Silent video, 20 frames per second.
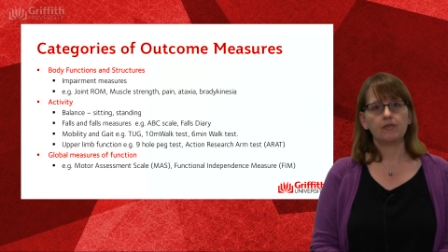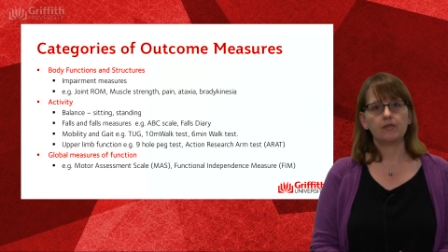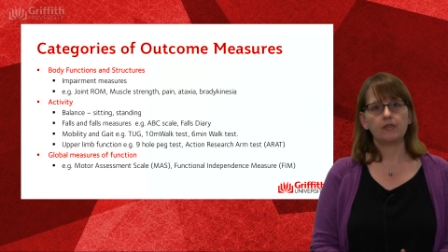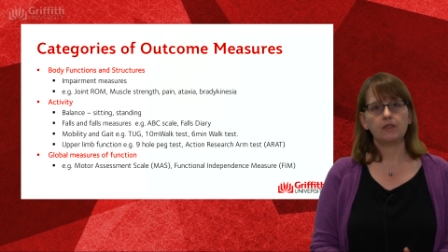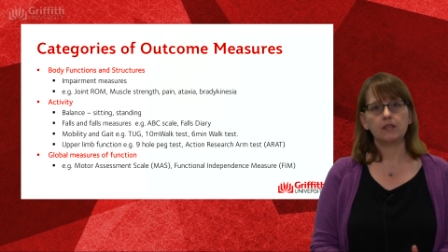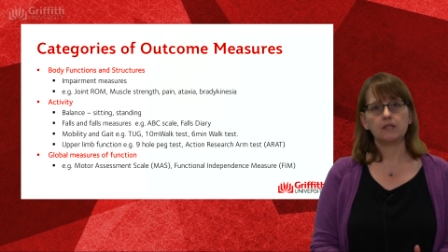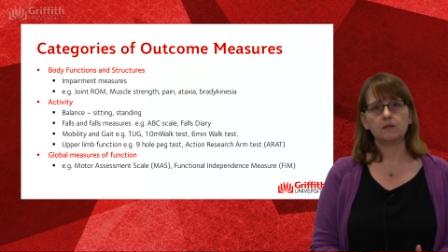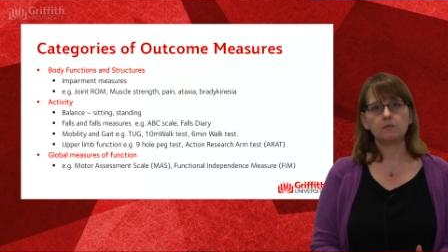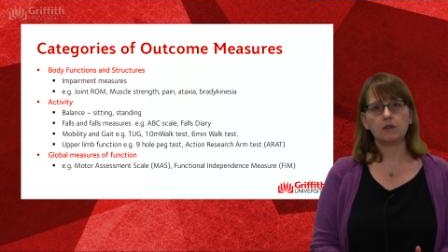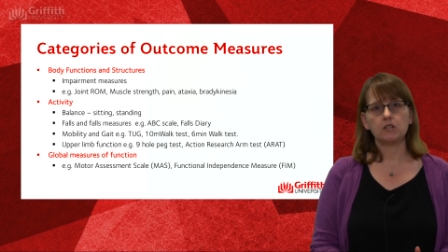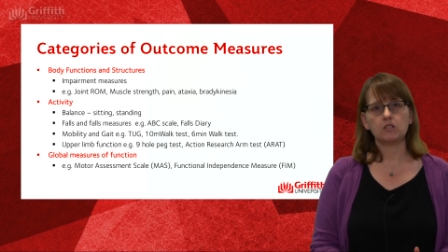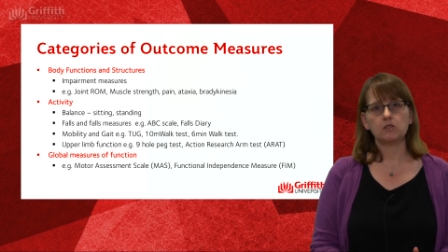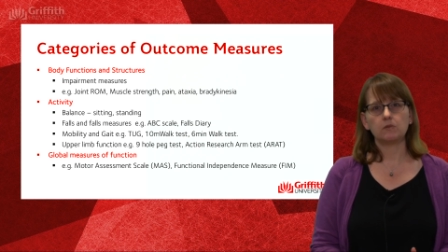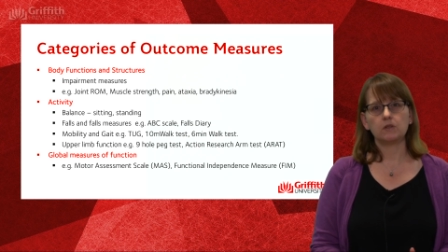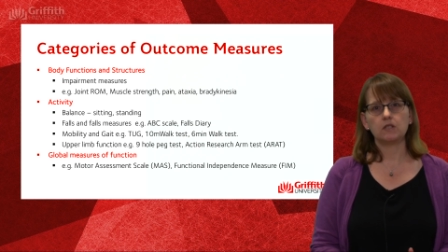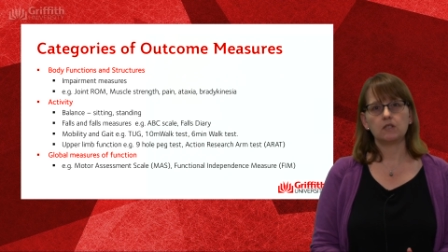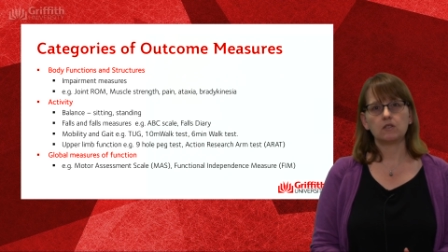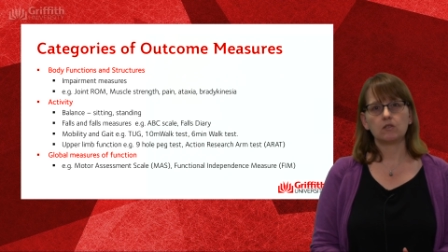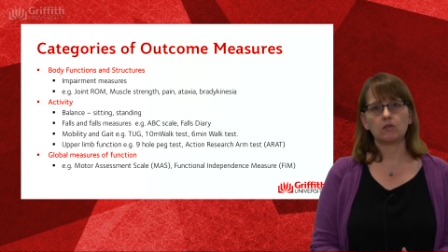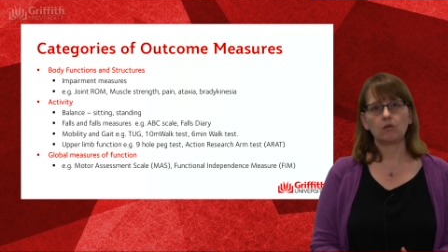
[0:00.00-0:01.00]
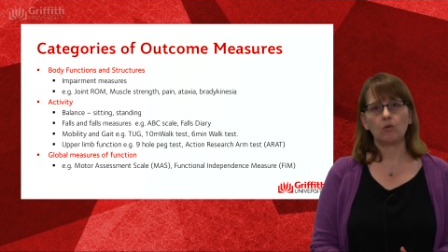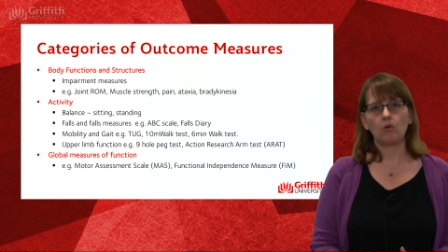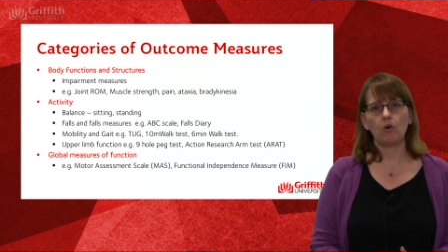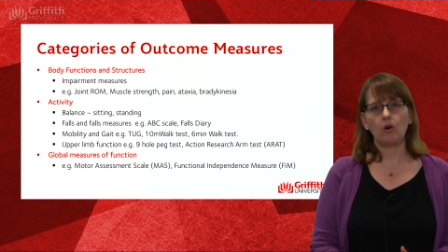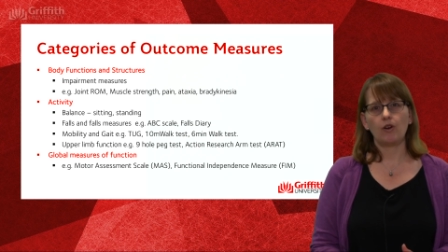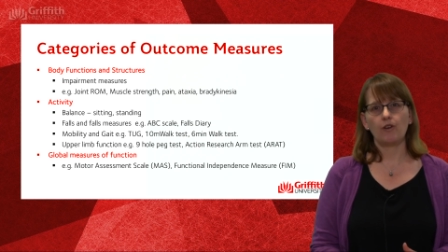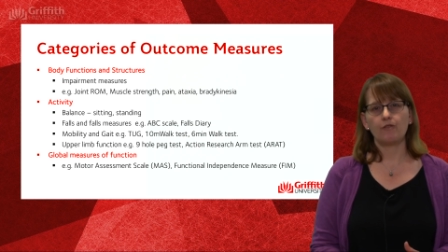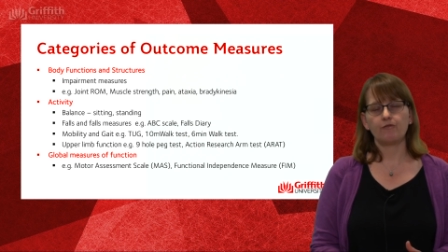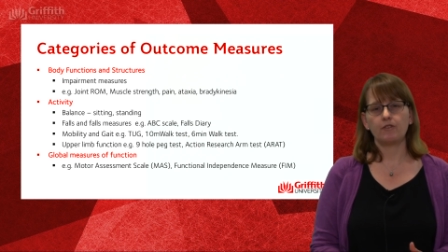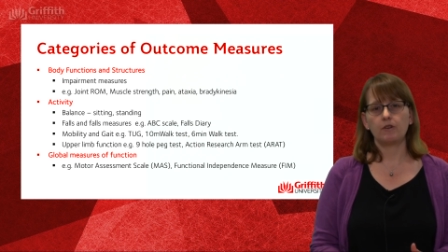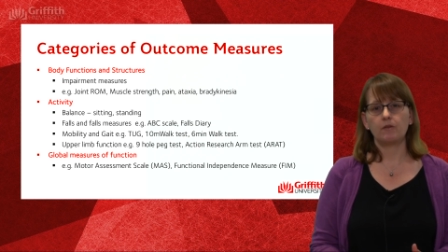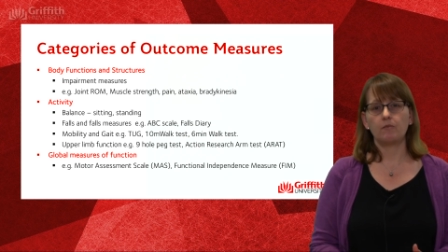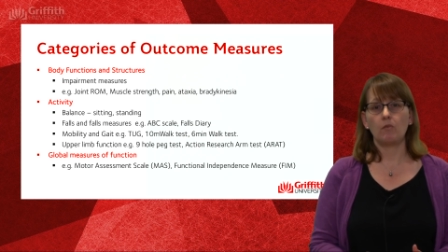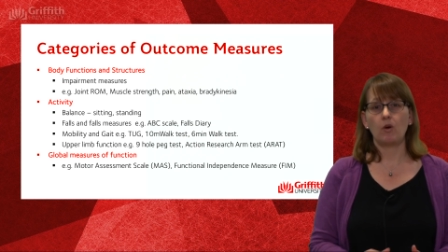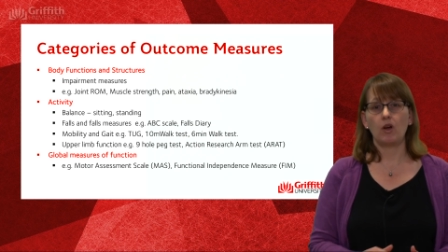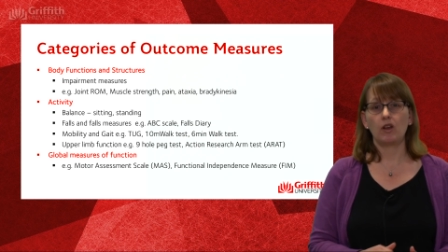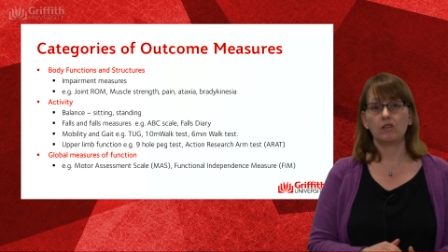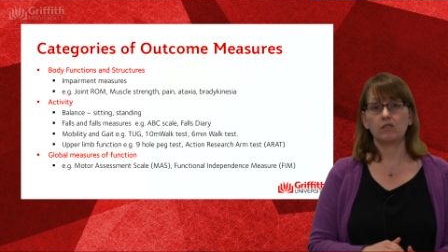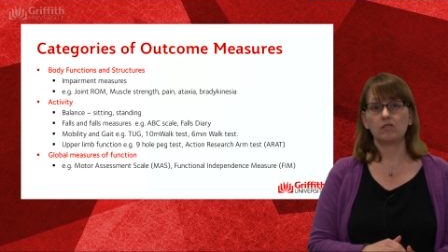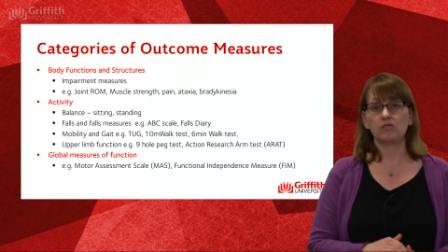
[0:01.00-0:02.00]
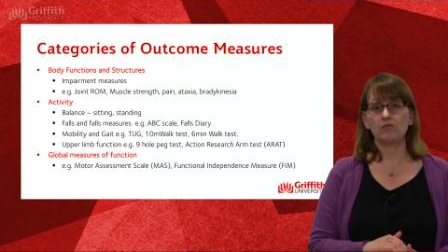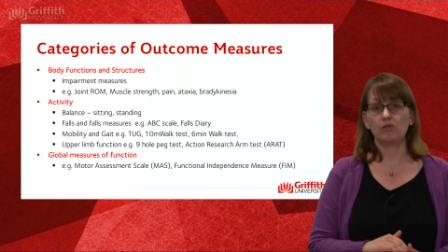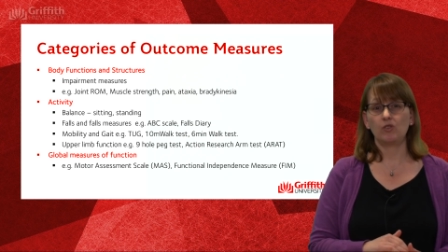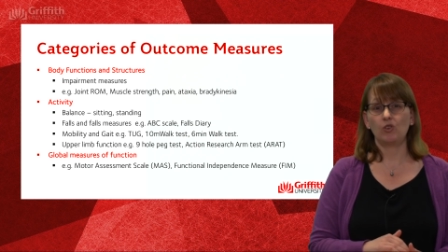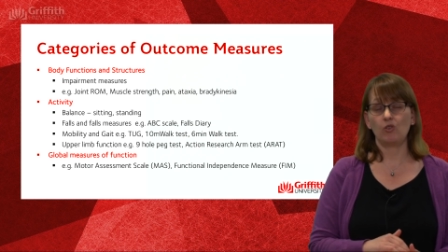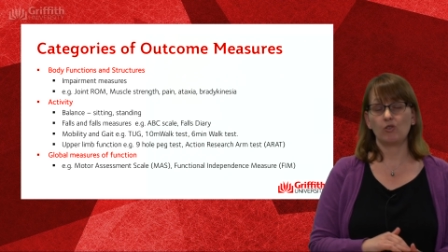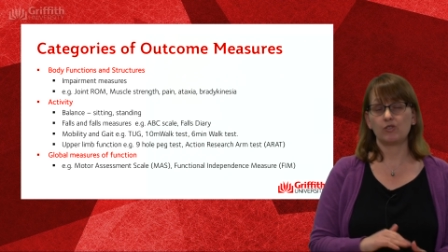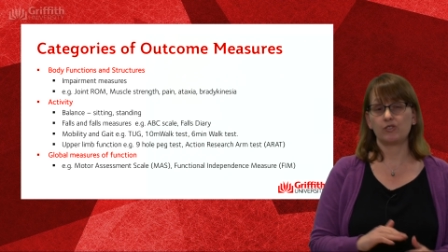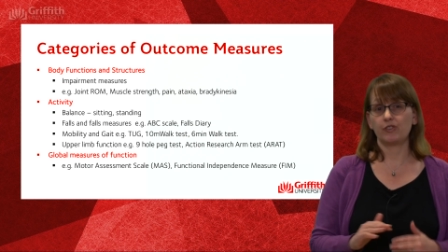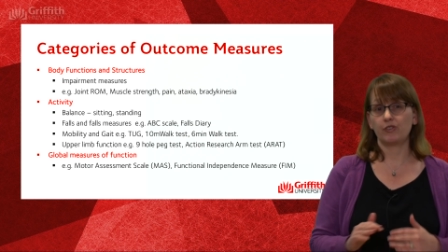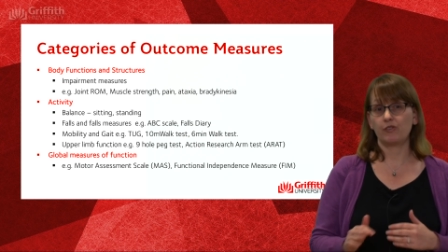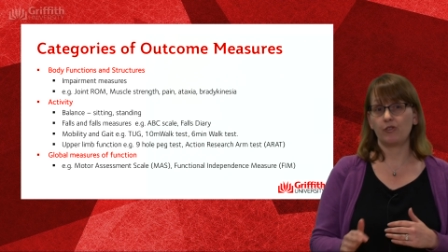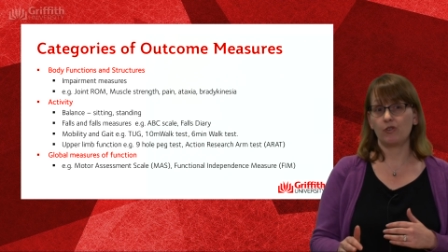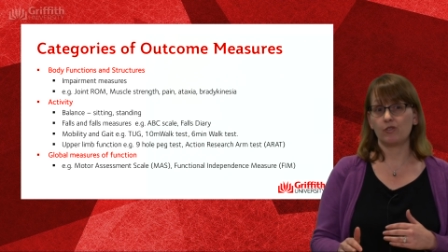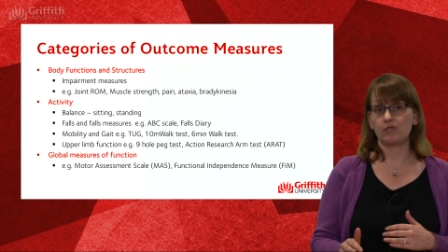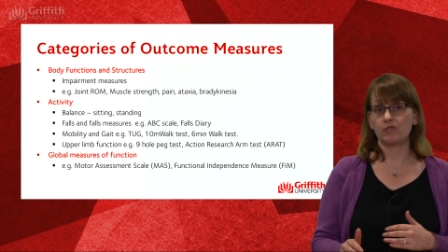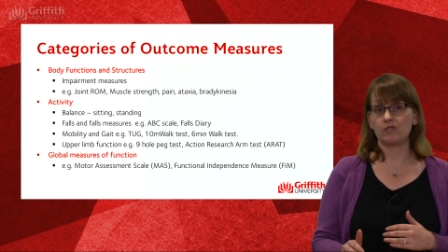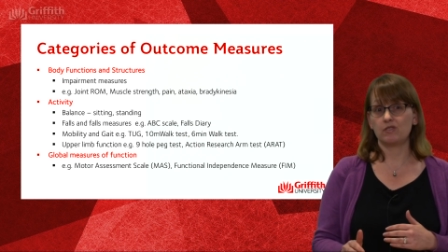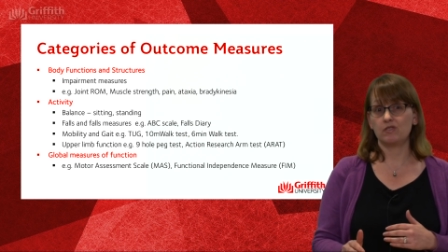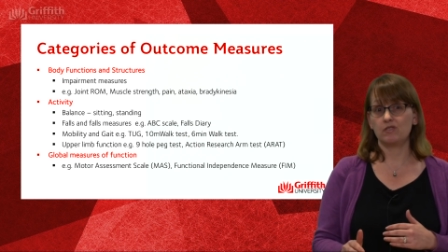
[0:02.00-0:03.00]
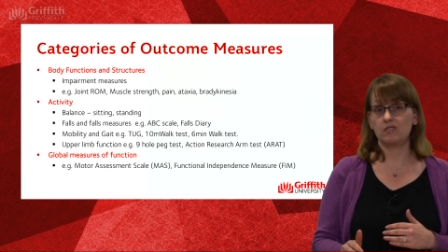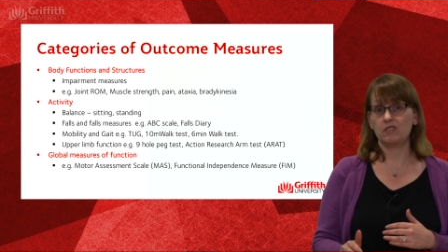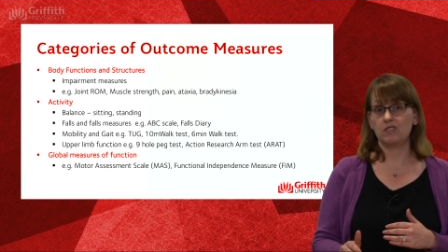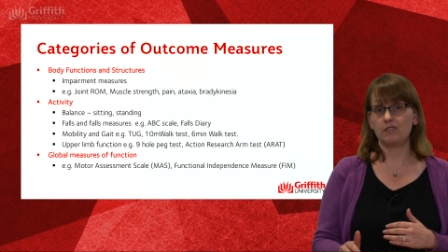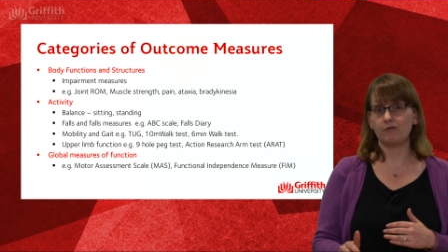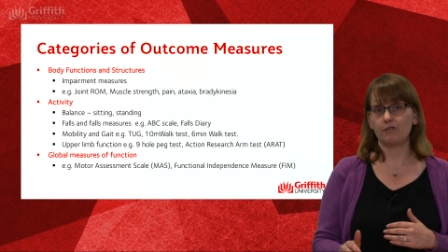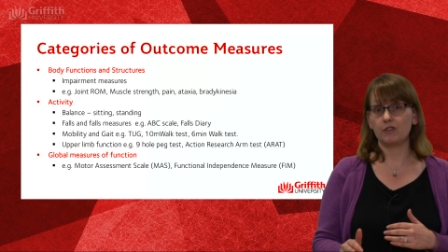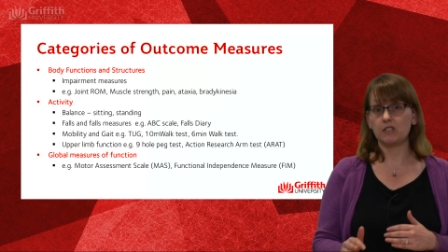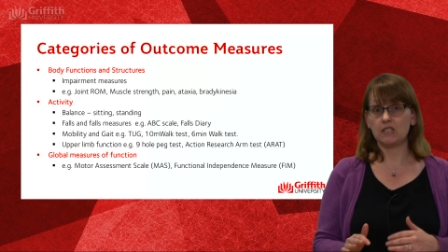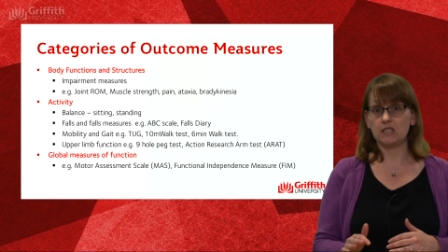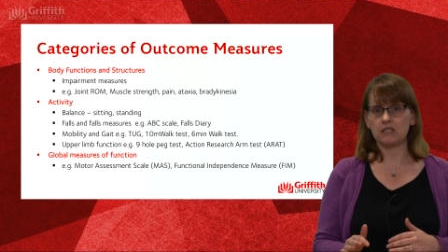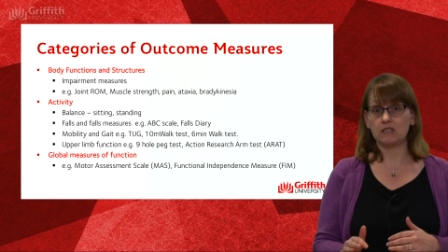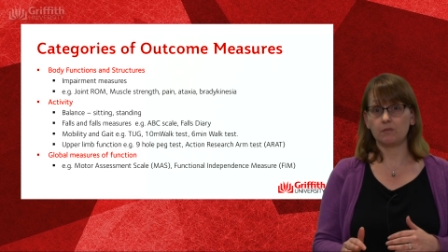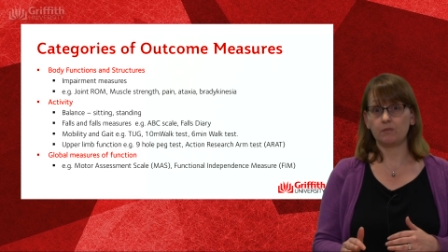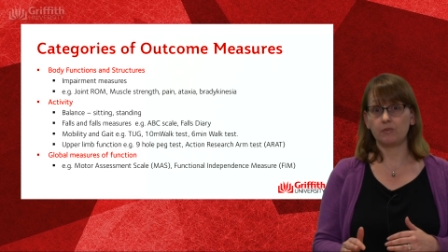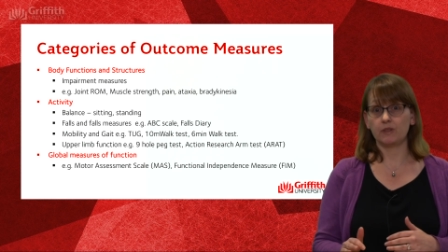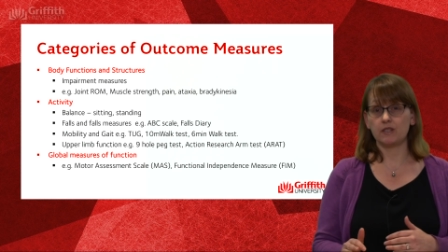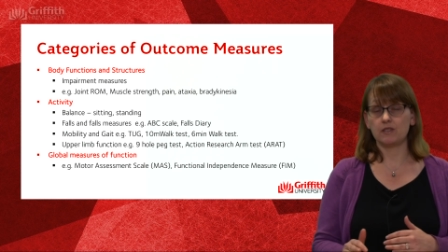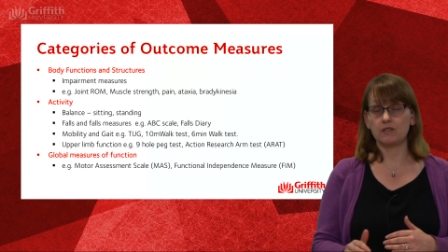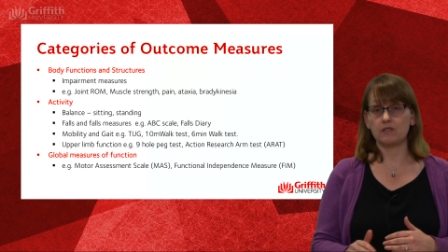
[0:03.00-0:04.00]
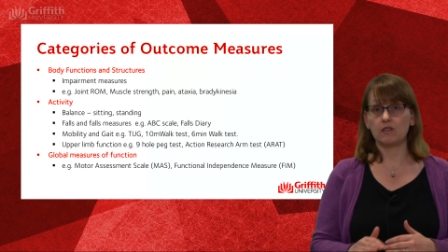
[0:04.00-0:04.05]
These measurements quite often might cross across different disciplines.